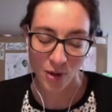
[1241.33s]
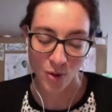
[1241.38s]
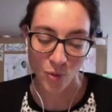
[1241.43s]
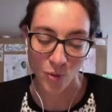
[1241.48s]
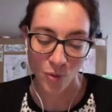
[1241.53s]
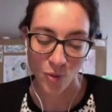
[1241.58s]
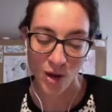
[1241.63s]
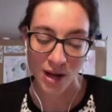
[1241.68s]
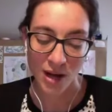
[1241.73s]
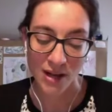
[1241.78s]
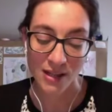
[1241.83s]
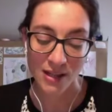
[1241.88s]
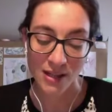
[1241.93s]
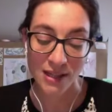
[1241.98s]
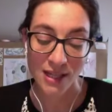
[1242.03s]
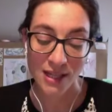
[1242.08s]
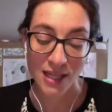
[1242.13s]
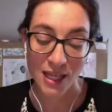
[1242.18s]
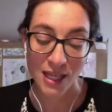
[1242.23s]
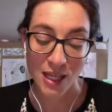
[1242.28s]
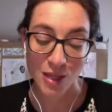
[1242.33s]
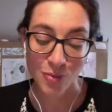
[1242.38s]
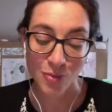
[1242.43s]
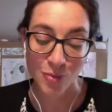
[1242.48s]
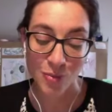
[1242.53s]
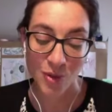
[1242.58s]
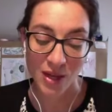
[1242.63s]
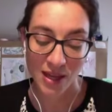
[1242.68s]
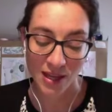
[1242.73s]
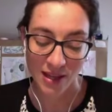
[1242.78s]
while
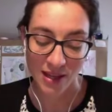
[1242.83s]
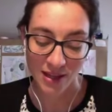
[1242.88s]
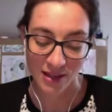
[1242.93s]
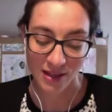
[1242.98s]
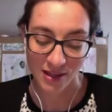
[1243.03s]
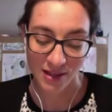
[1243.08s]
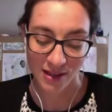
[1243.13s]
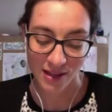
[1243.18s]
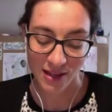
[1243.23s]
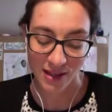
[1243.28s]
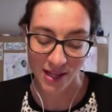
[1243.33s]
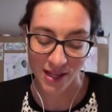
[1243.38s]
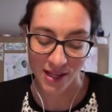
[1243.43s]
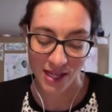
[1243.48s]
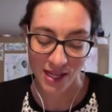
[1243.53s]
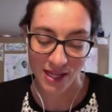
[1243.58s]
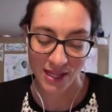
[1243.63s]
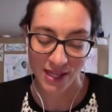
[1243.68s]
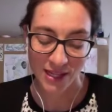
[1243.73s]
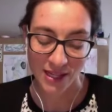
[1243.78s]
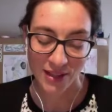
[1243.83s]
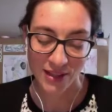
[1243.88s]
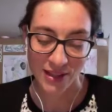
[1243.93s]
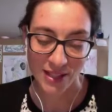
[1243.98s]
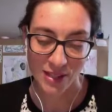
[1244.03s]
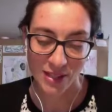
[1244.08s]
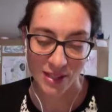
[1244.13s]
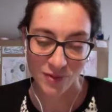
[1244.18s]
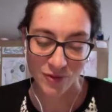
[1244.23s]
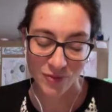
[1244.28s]
keeping
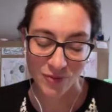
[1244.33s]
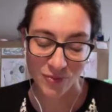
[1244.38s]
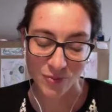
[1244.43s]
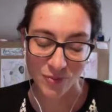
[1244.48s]
this